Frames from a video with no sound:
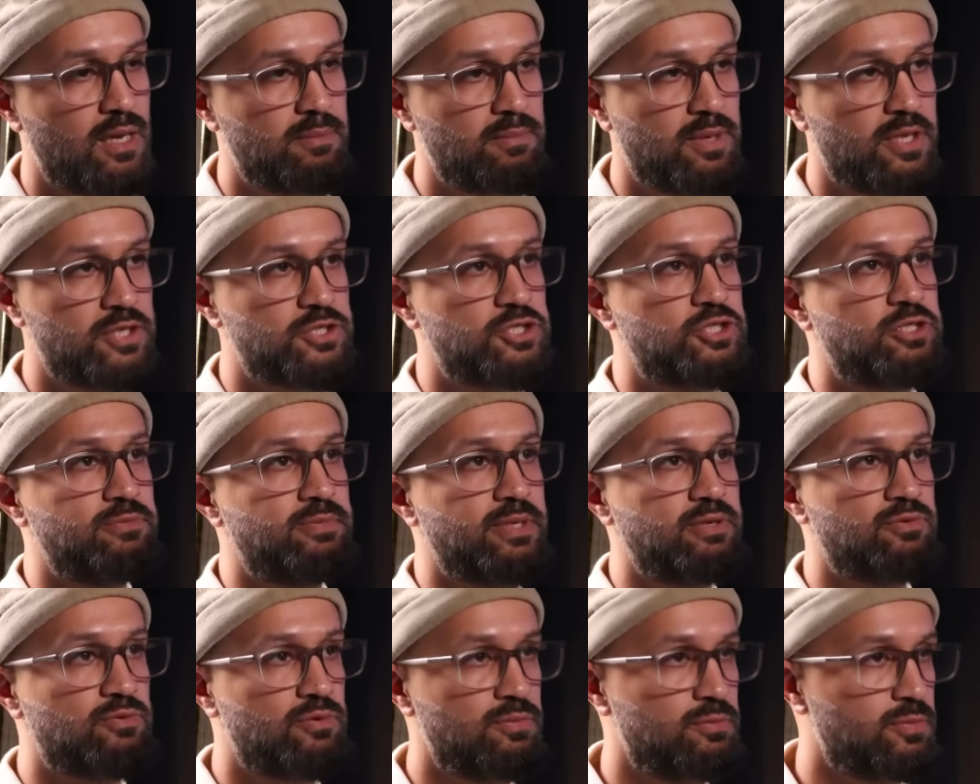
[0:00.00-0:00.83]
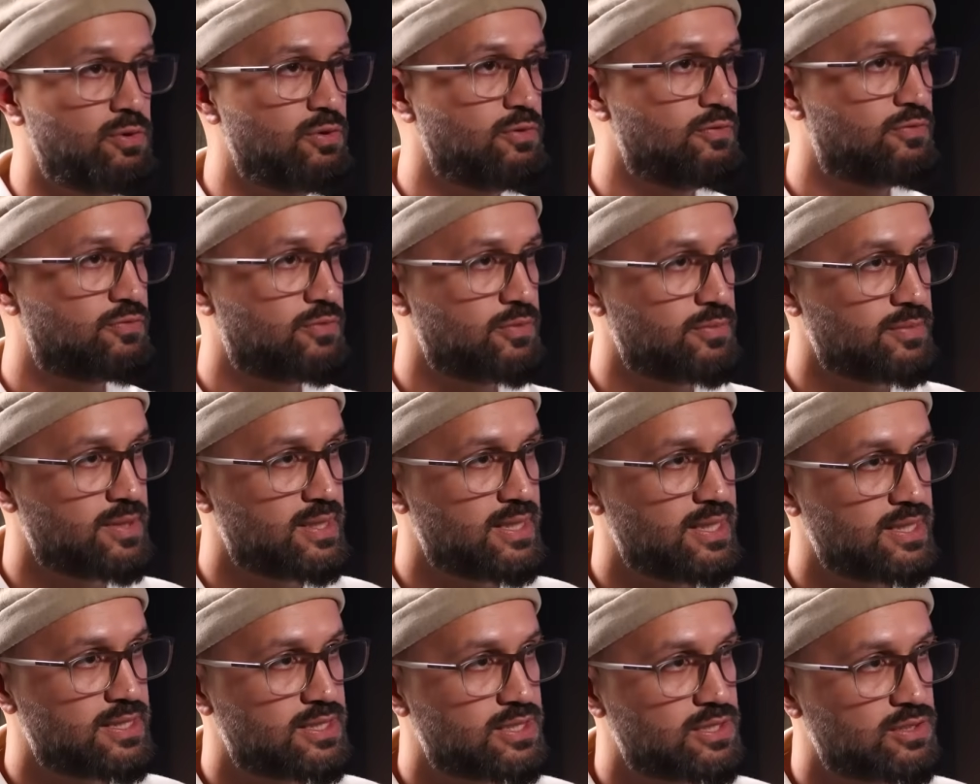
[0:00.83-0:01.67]
Hamas should be removed from the
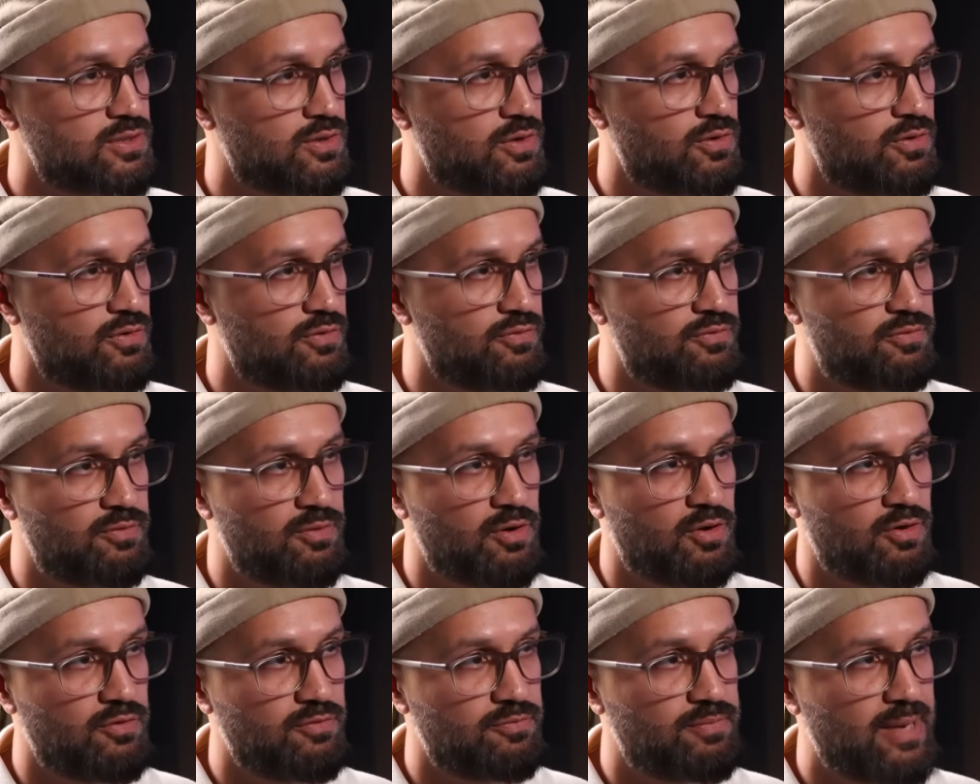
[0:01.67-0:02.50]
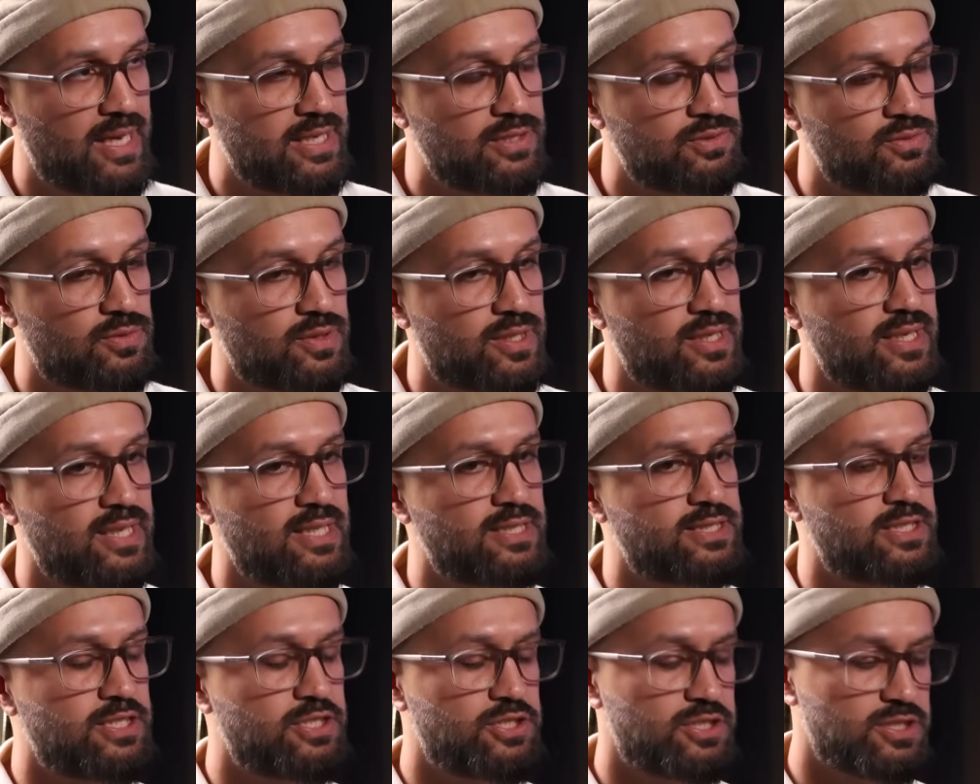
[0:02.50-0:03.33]
list of banned
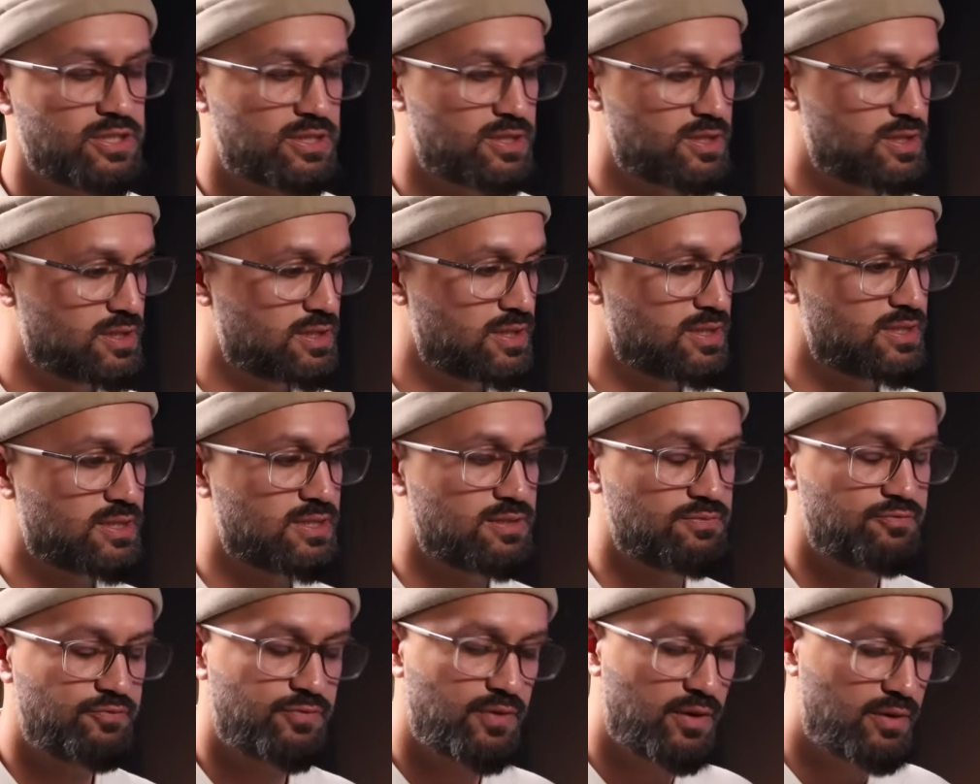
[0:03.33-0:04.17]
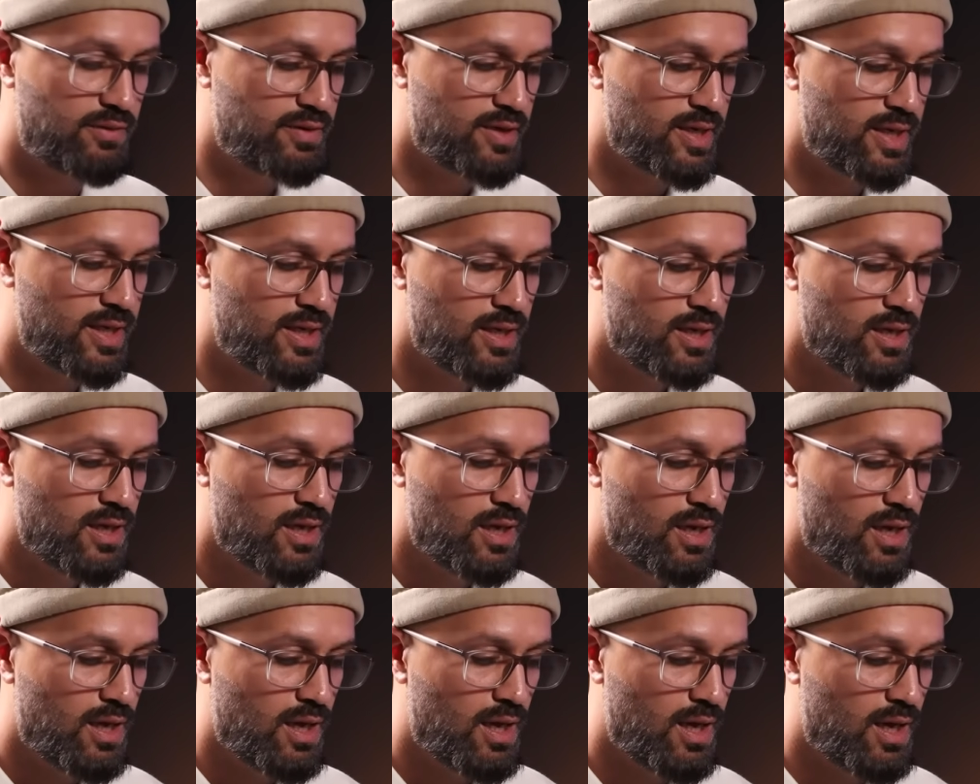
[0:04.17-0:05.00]
organizations. It's a very
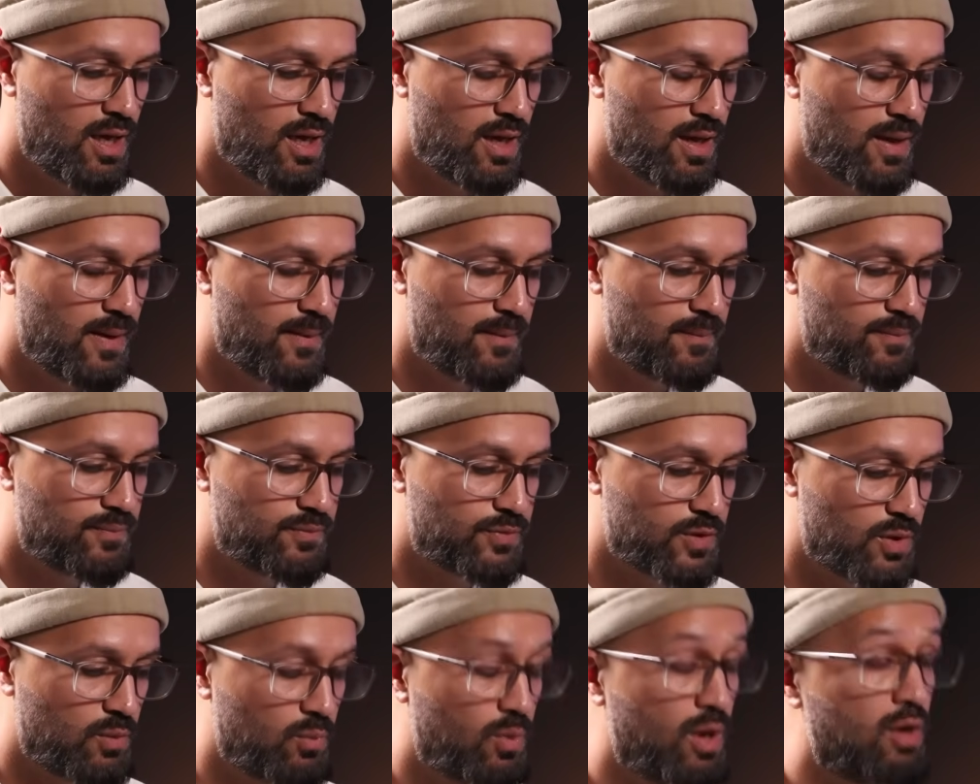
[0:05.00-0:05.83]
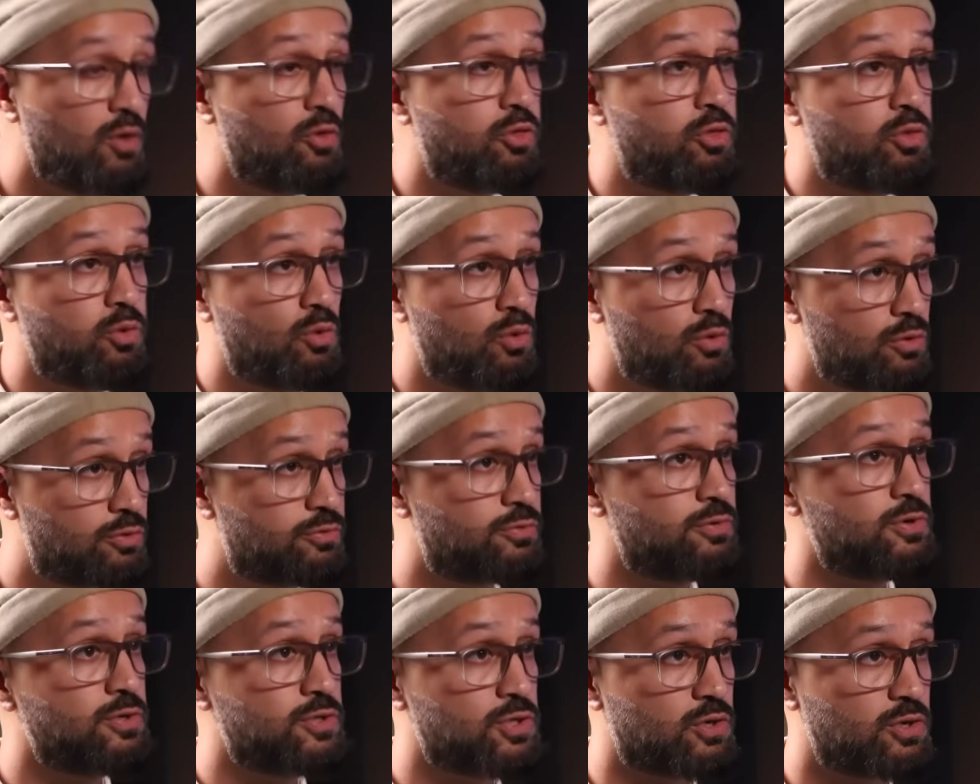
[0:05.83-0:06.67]
well thought
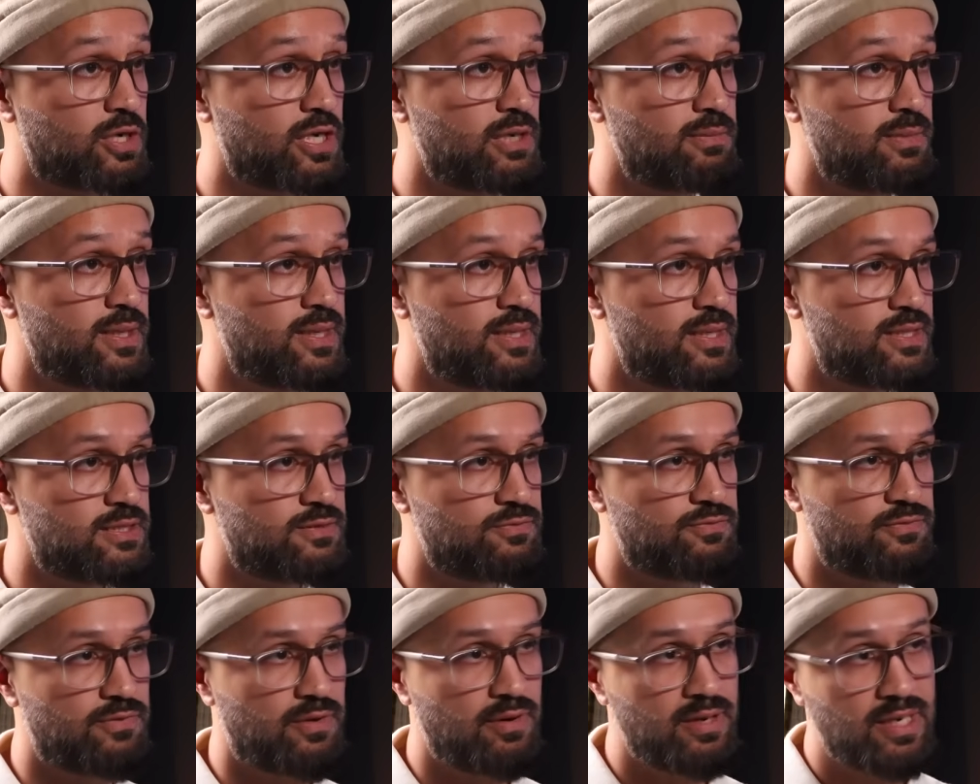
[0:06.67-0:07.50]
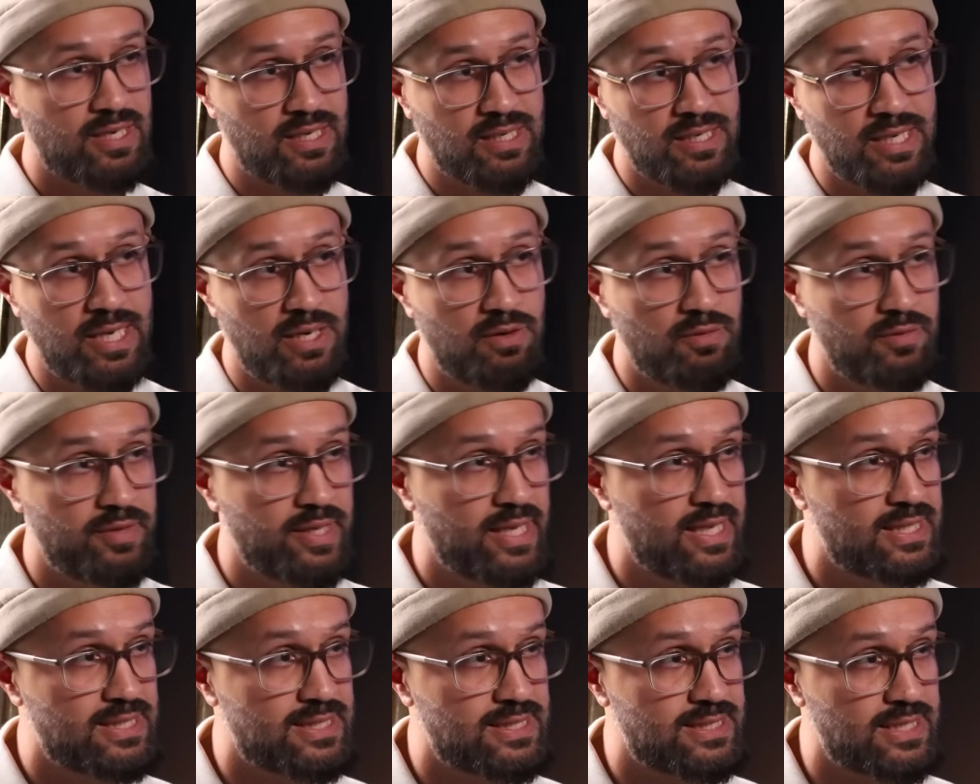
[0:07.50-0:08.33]
through document. It's very clear on
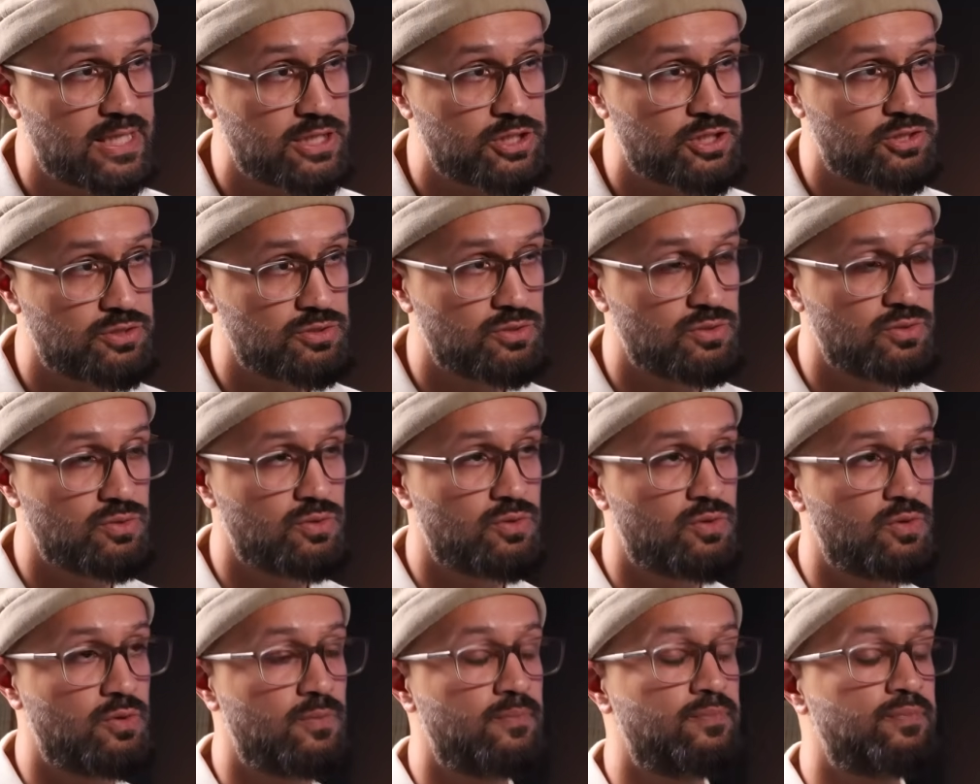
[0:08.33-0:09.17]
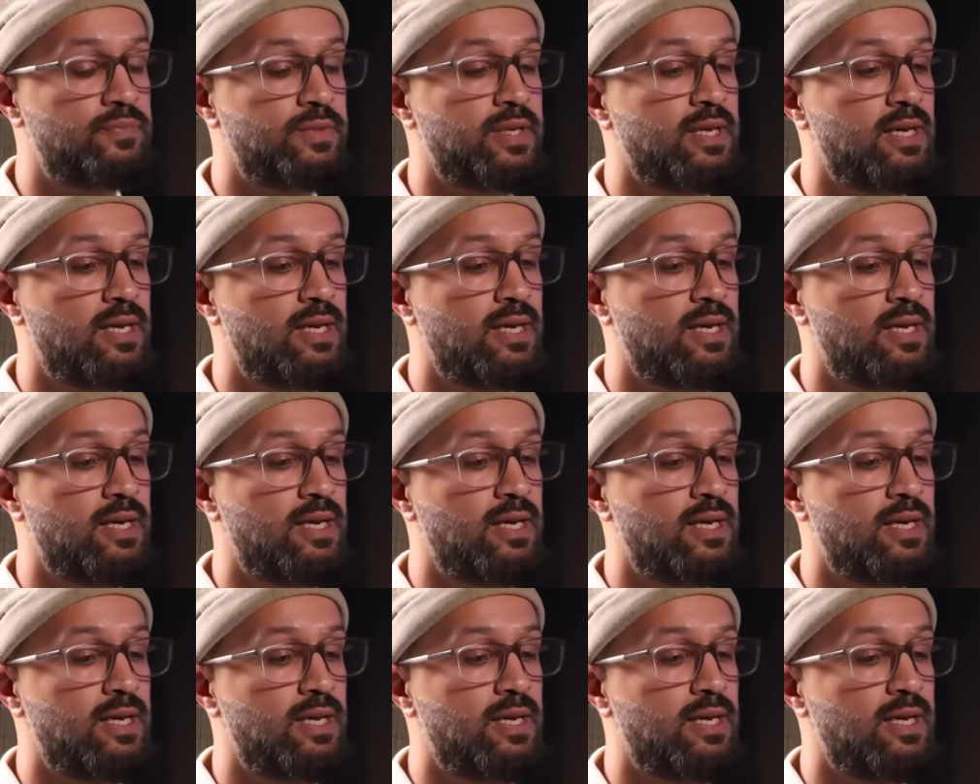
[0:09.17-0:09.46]
the international law.